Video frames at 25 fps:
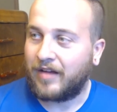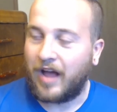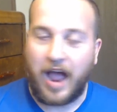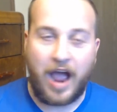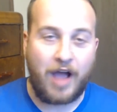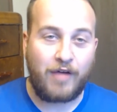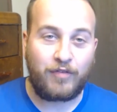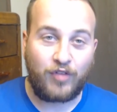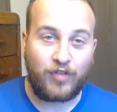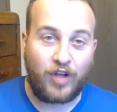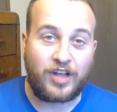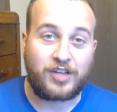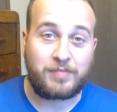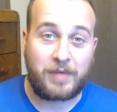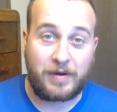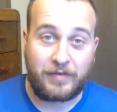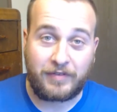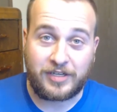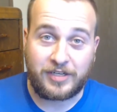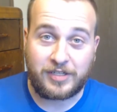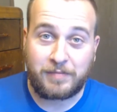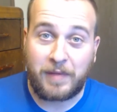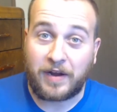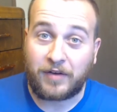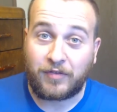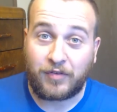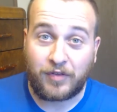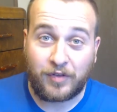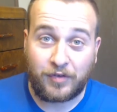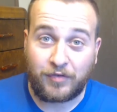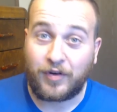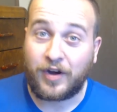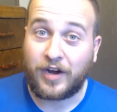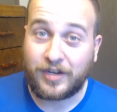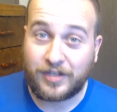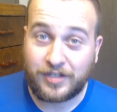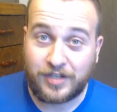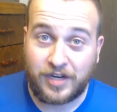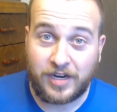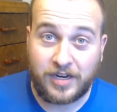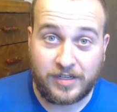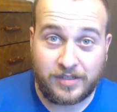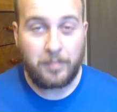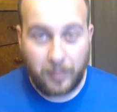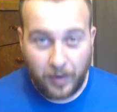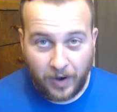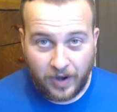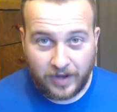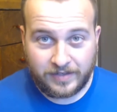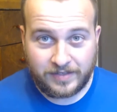I've lost my respect for the franchise.
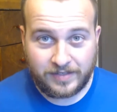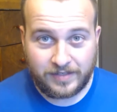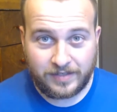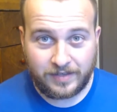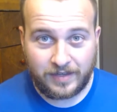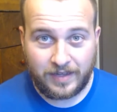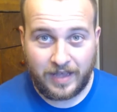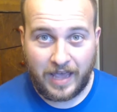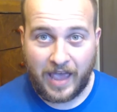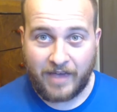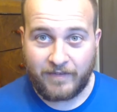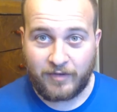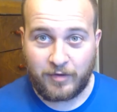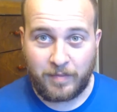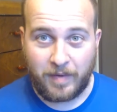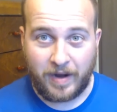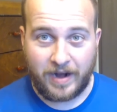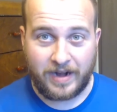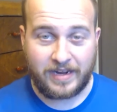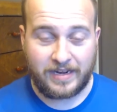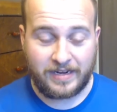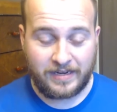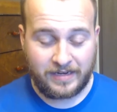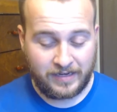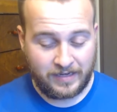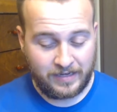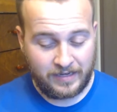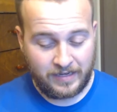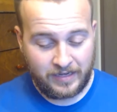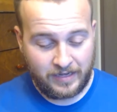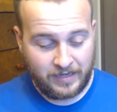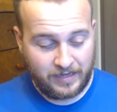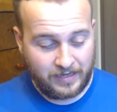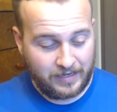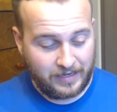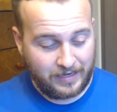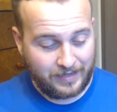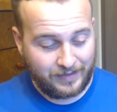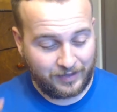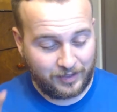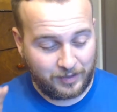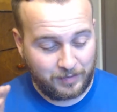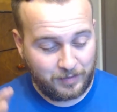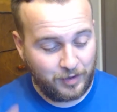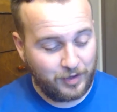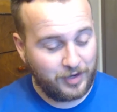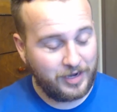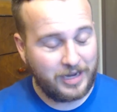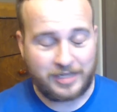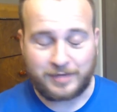But everybody in the
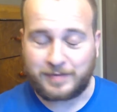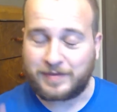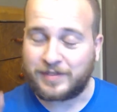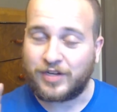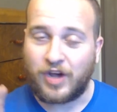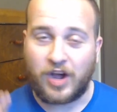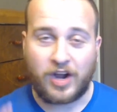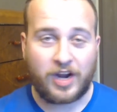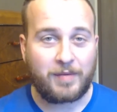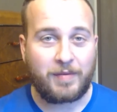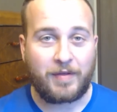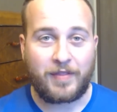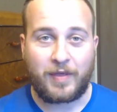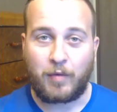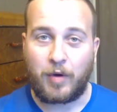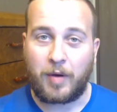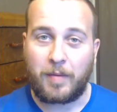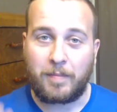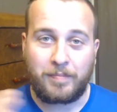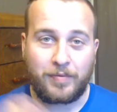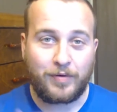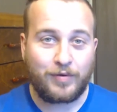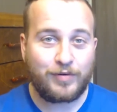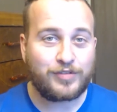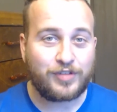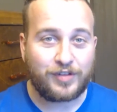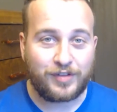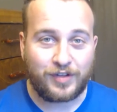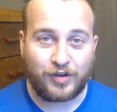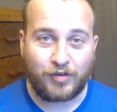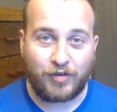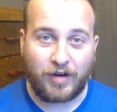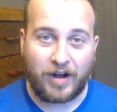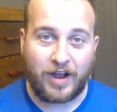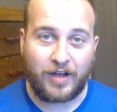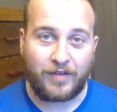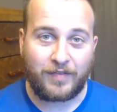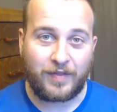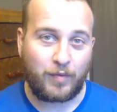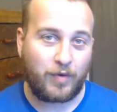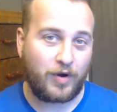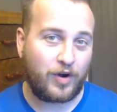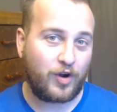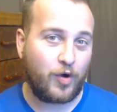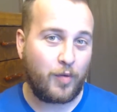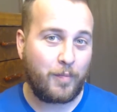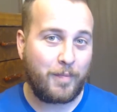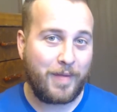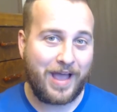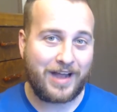community has been talking about they want boots on the ground, they want
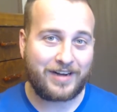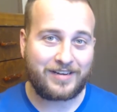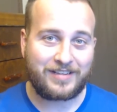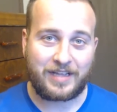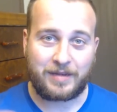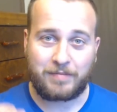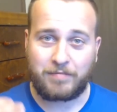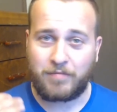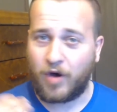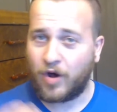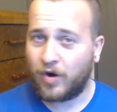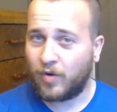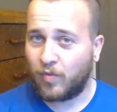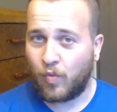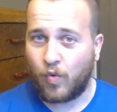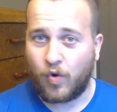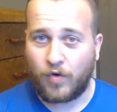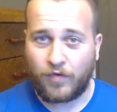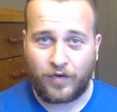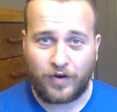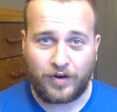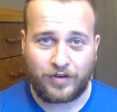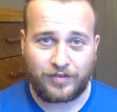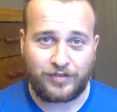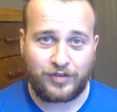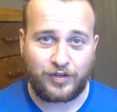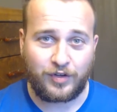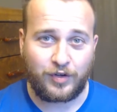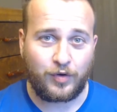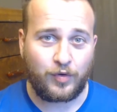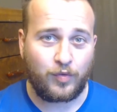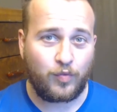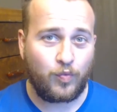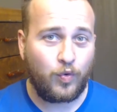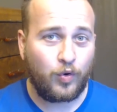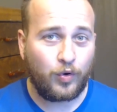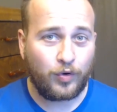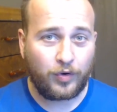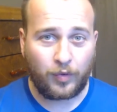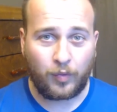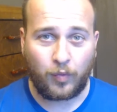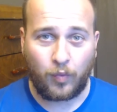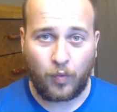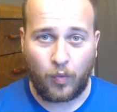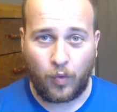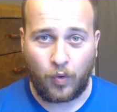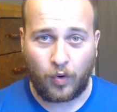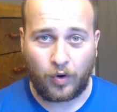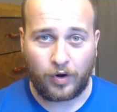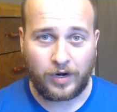to go back to like Modern Warfare 2, World at
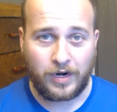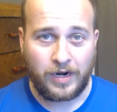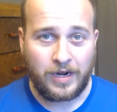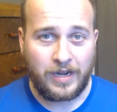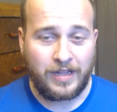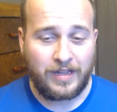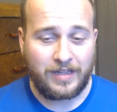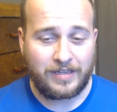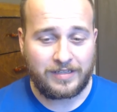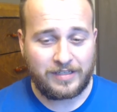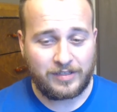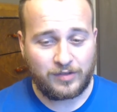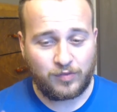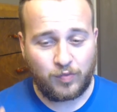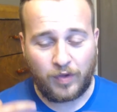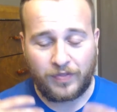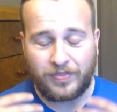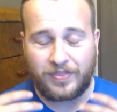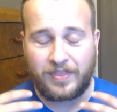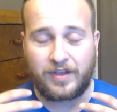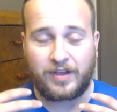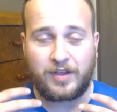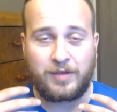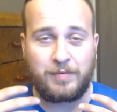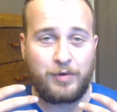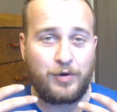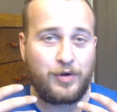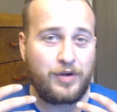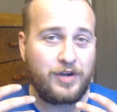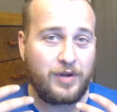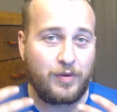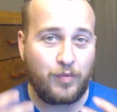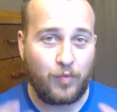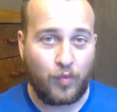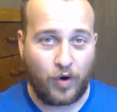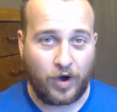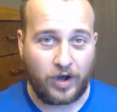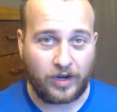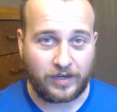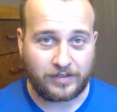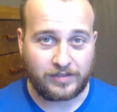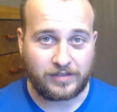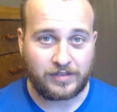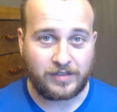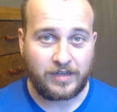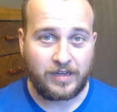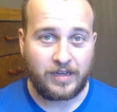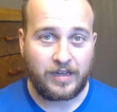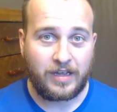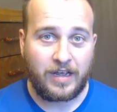War. This is what the community
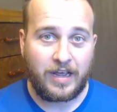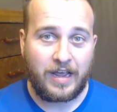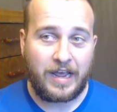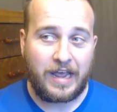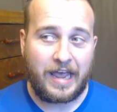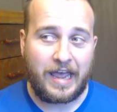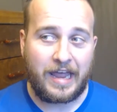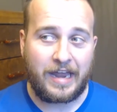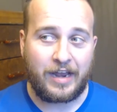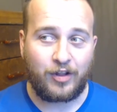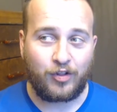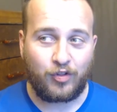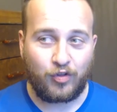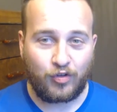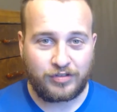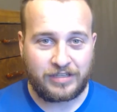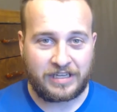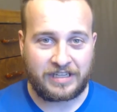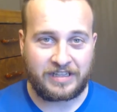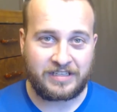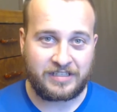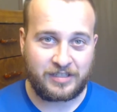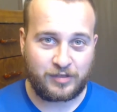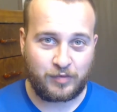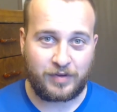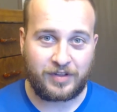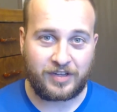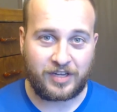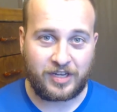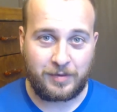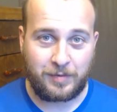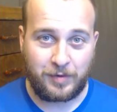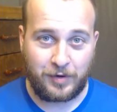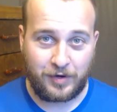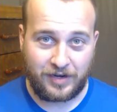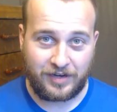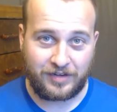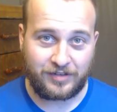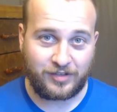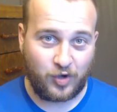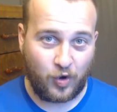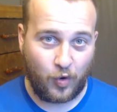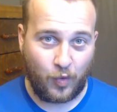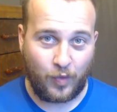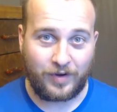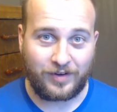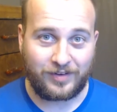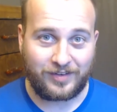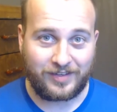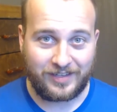wants and it looks like this is what the community is
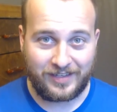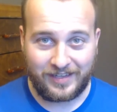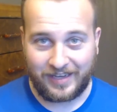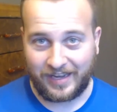going to